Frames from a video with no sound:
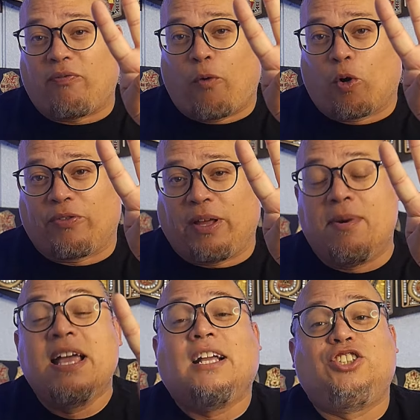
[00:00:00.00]
of 4 of
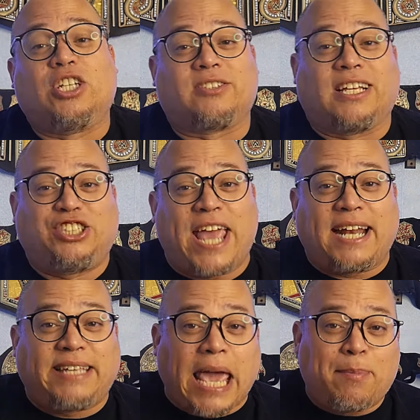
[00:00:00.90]
them, just like
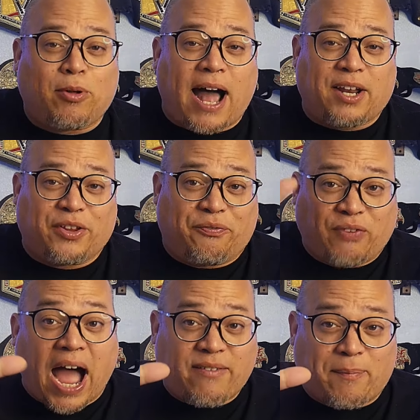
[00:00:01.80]
Chad Gable, out of the
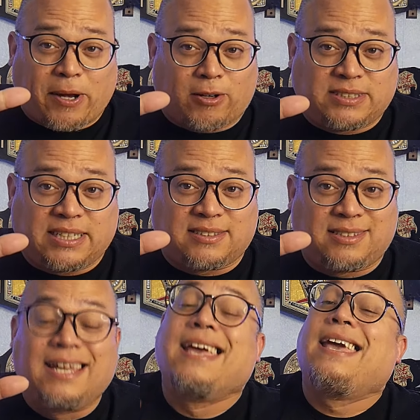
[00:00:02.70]
5
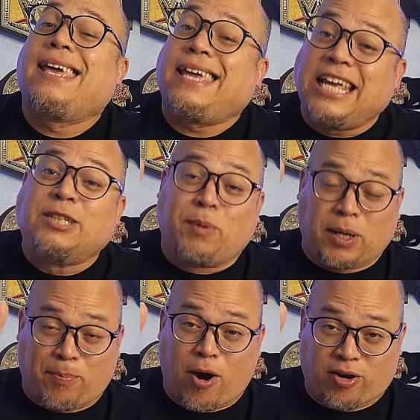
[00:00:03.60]
appearances, he's been
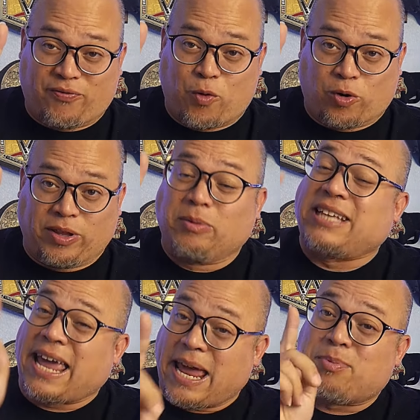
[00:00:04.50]
a part of 4 of them. Because
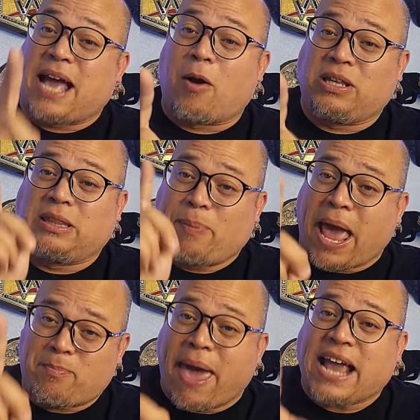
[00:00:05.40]
I am counting the
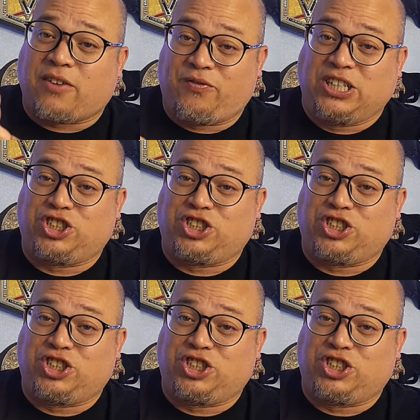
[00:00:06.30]
Pat McAfee